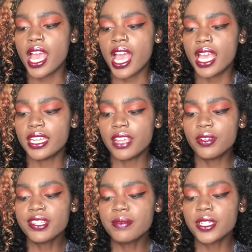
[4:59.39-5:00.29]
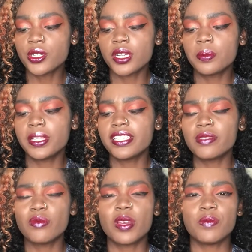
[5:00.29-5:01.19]
And every time I try to play
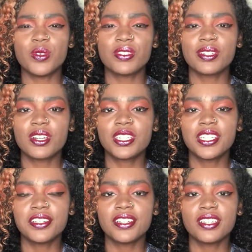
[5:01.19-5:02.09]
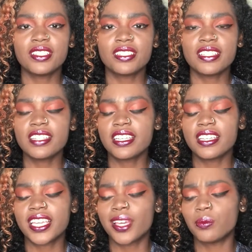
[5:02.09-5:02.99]
some of my music on here, it says like
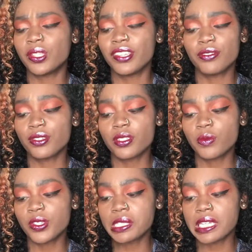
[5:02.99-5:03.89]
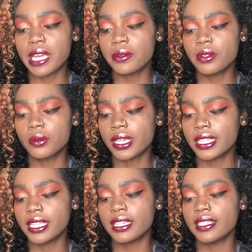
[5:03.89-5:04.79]
it can't play for some reason. I don't know
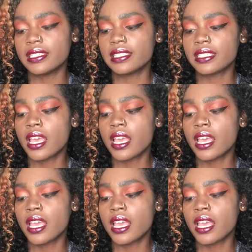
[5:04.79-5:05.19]
that is.